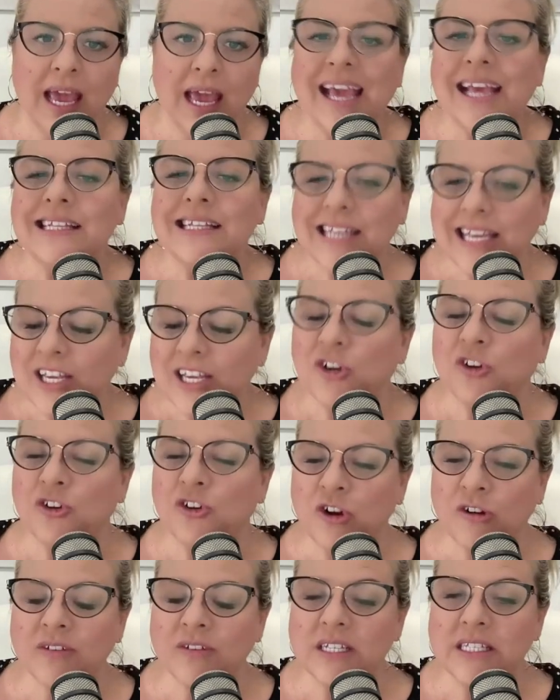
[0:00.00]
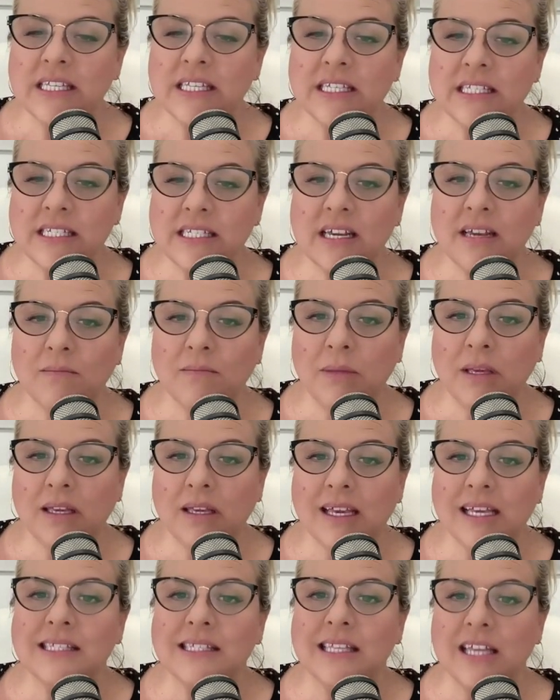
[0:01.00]
It's like your nervous system
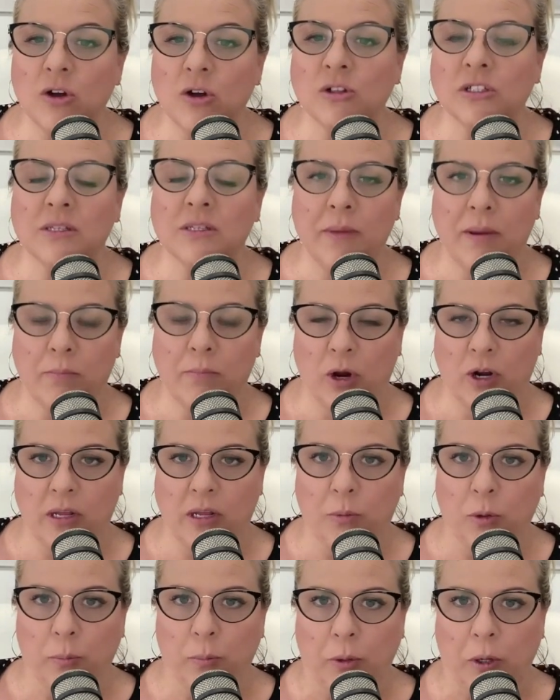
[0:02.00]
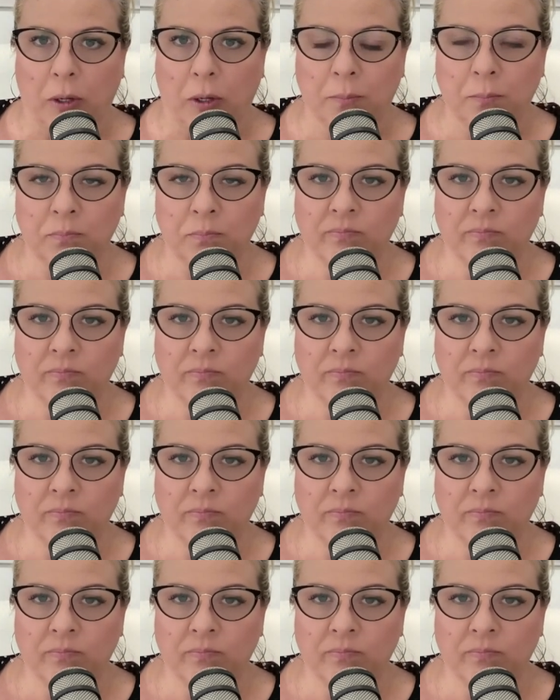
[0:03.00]
is the ultimate party pooper.